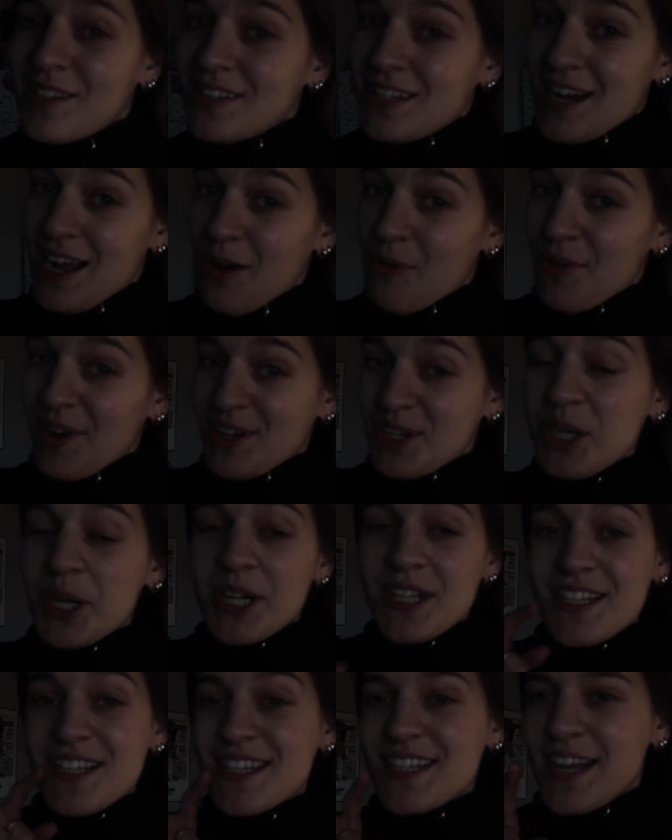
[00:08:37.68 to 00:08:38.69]
It's not winter,
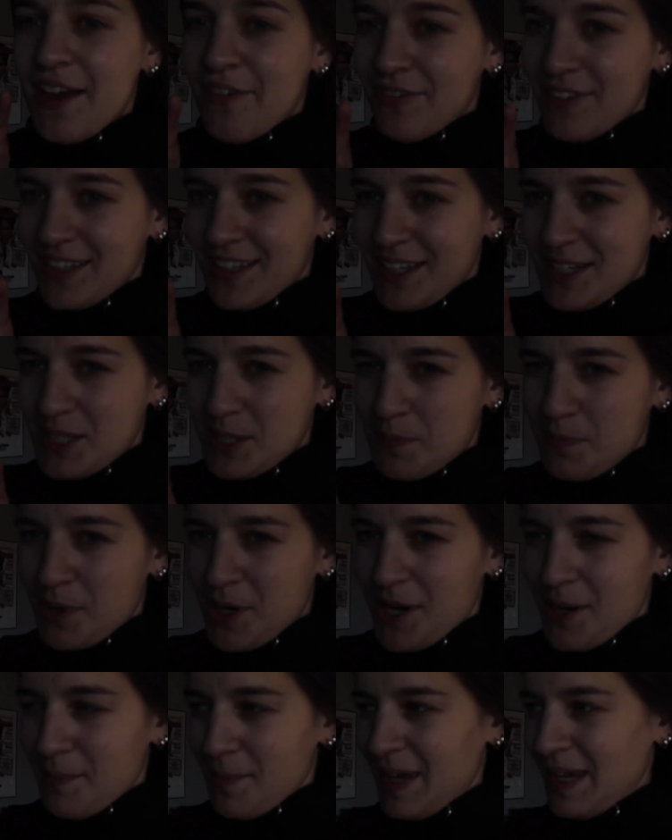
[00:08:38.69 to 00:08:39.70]
it's definitely
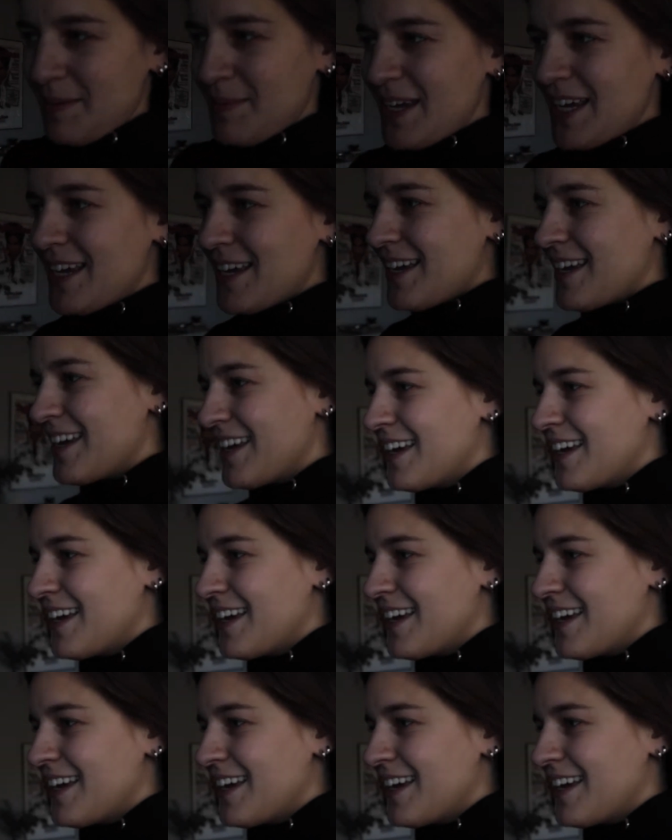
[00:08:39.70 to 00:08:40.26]
spring, baby.